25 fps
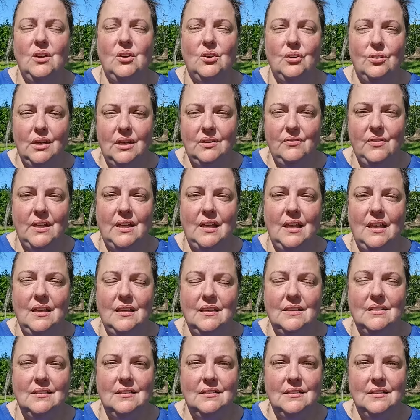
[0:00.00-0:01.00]
Grieving
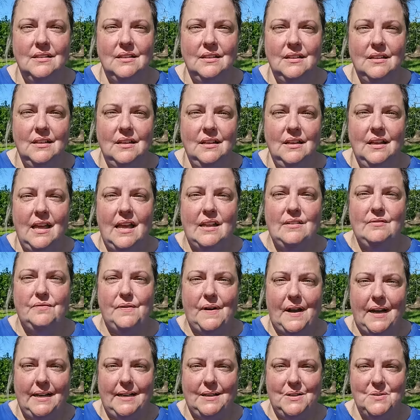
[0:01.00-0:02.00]
it and
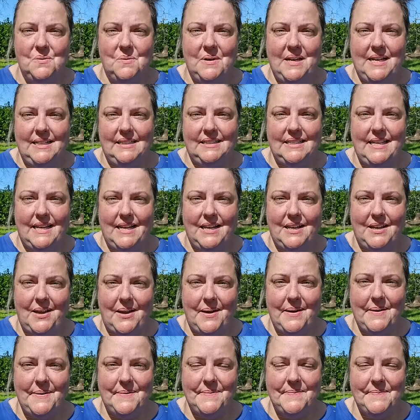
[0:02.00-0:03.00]
finding a way to let it
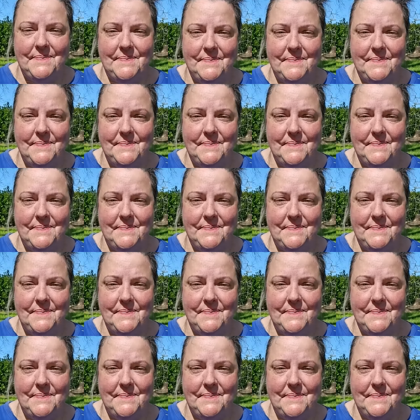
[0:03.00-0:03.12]
go.